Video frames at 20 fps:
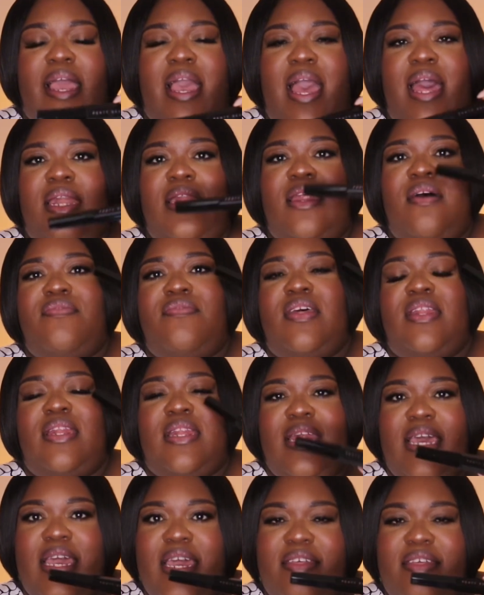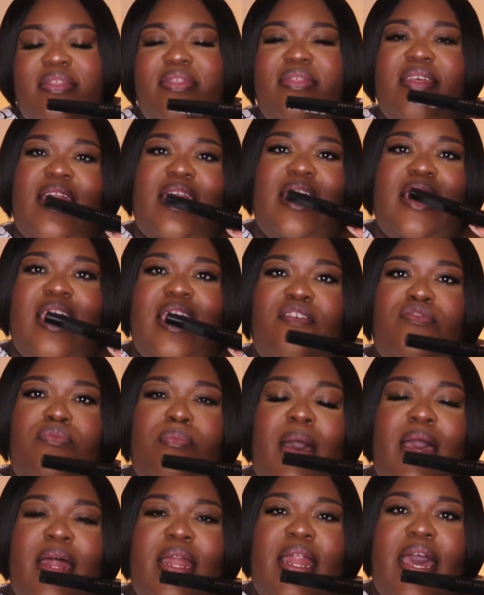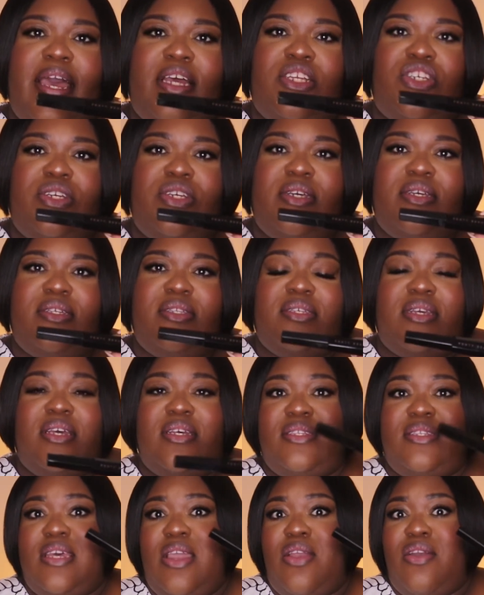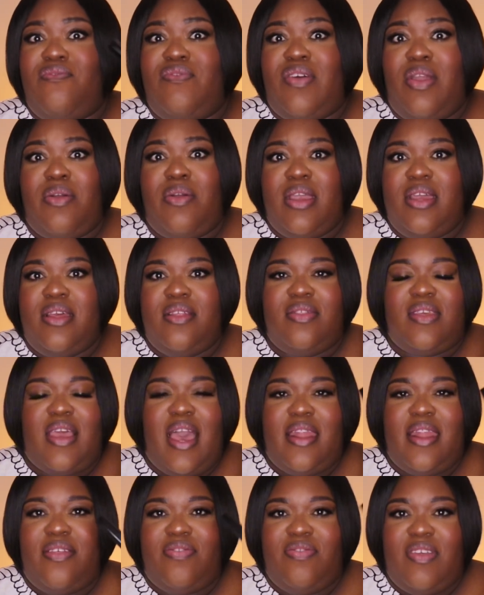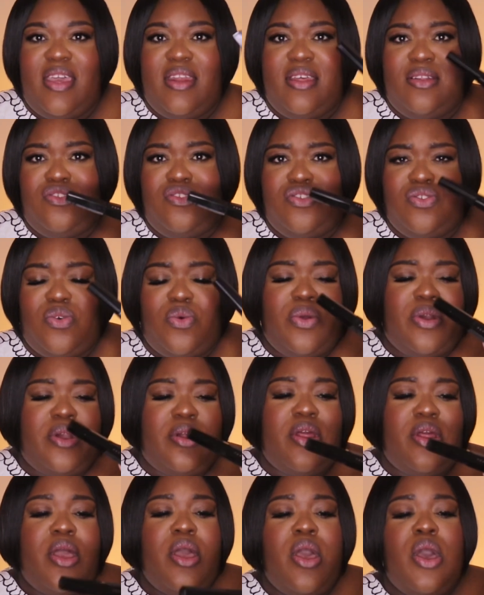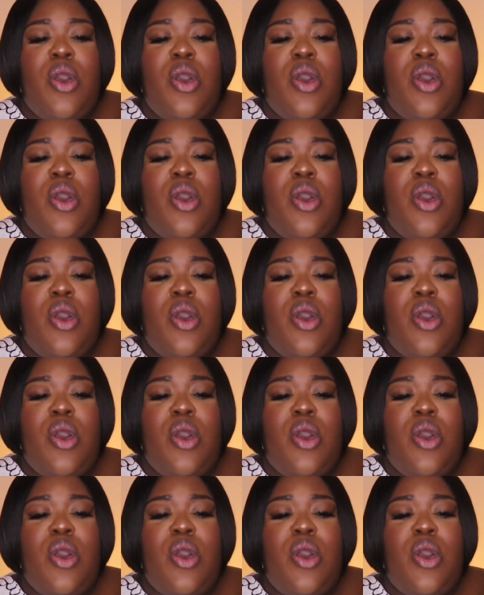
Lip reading: I love the length that it gives my lashes because they're very kind of thin and short.